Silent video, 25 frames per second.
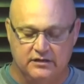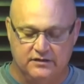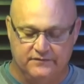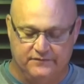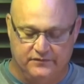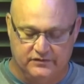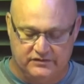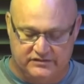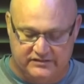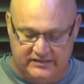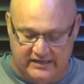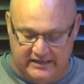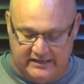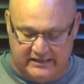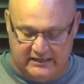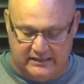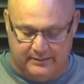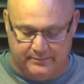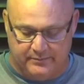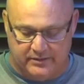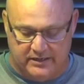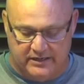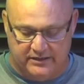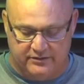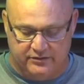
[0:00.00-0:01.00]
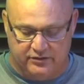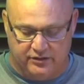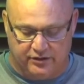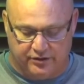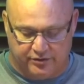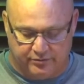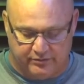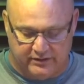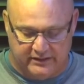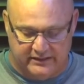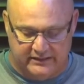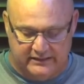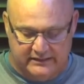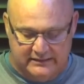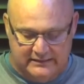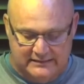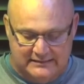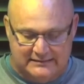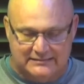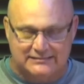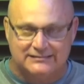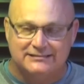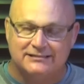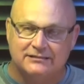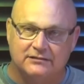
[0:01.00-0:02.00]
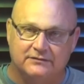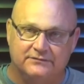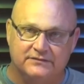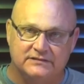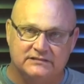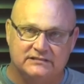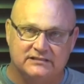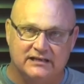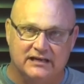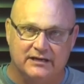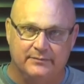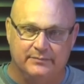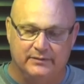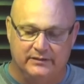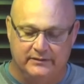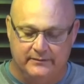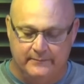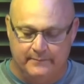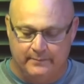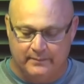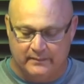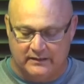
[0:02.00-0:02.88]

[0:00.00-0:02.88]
For second, I'm going the 3 Silver Sabre.